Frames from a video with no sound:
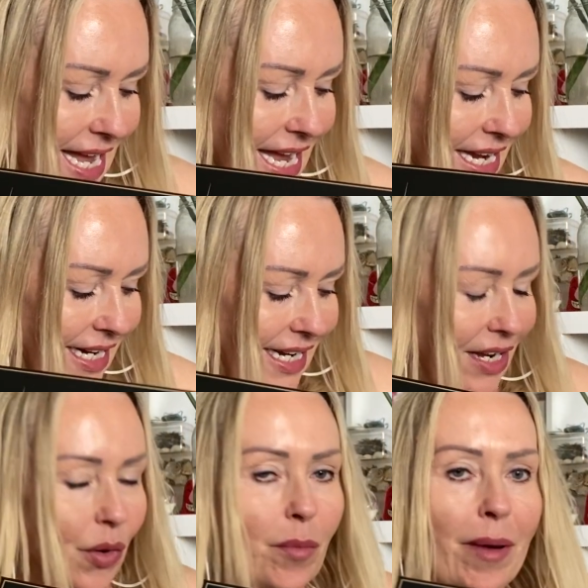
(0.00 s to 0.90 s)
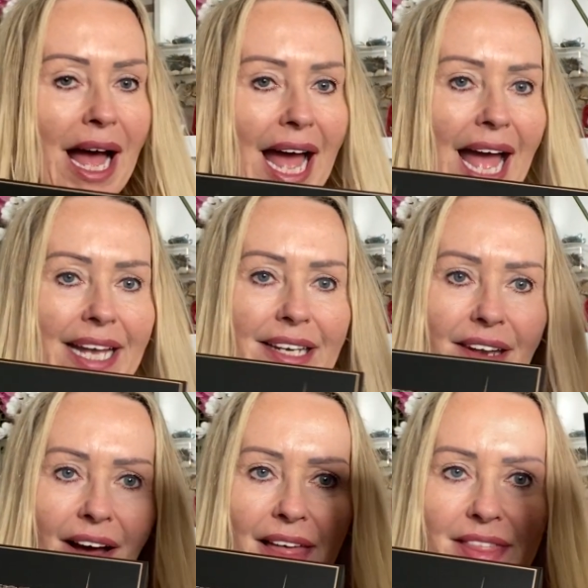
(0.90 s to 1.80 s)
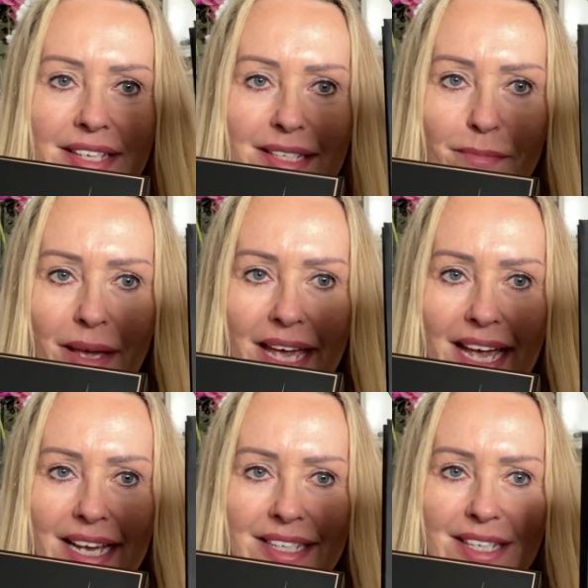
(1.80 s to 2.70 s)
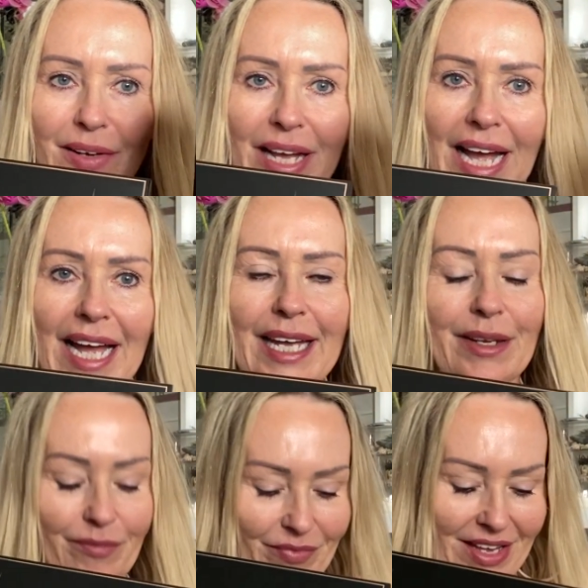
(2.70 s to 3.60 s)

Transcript: in a little bag, like this appears, okay?